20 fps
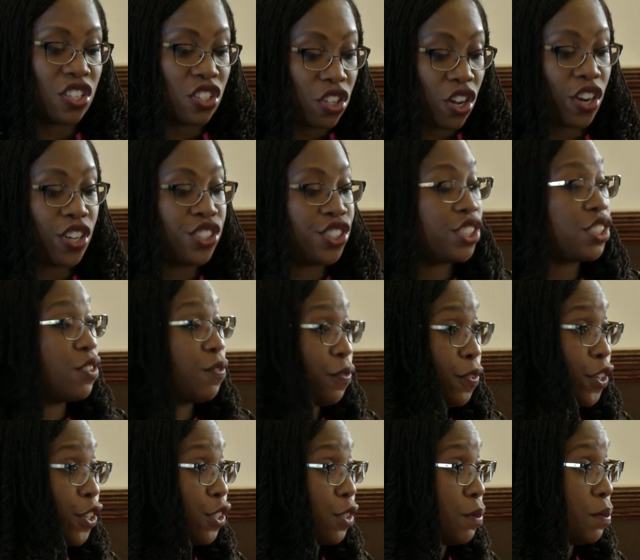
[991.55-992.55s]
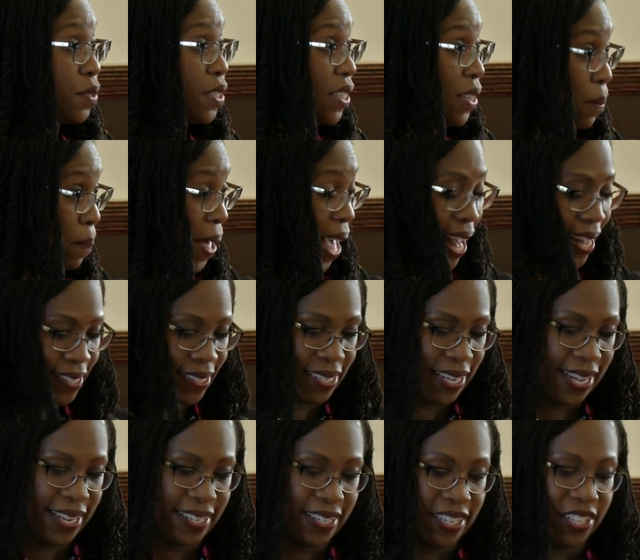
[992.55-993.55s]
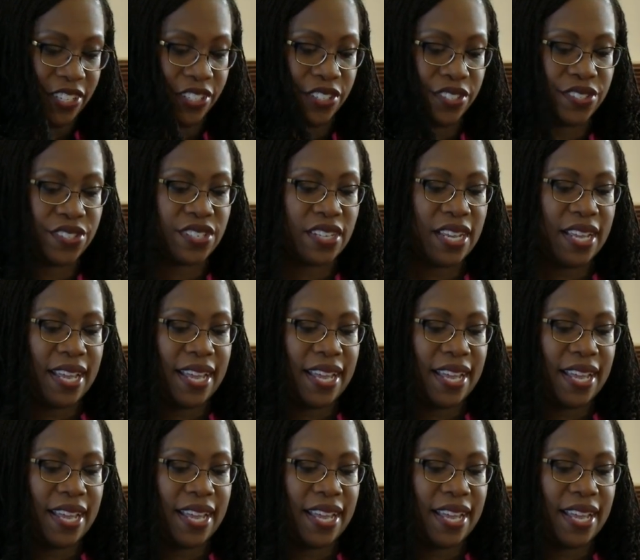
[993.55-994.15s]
largest firms in the past 10 years